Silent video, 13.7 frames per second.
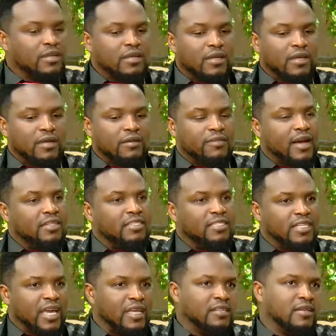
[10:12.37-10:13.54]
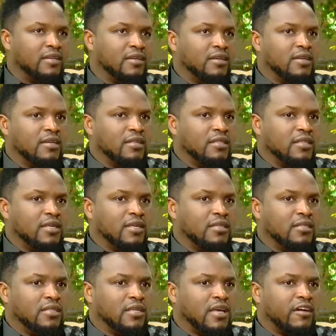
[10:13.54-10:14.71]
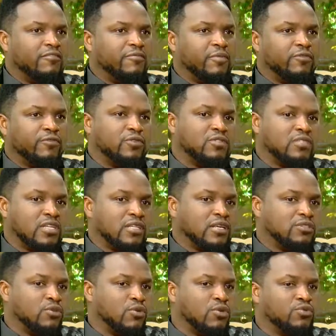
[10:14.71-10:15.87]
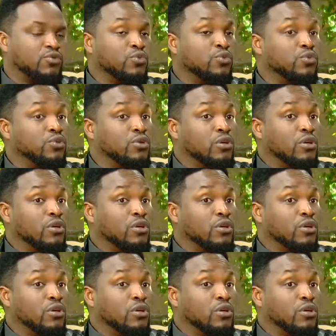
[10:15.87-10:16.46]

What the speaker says: I've heard in Kenya, they have fostered that whole rule.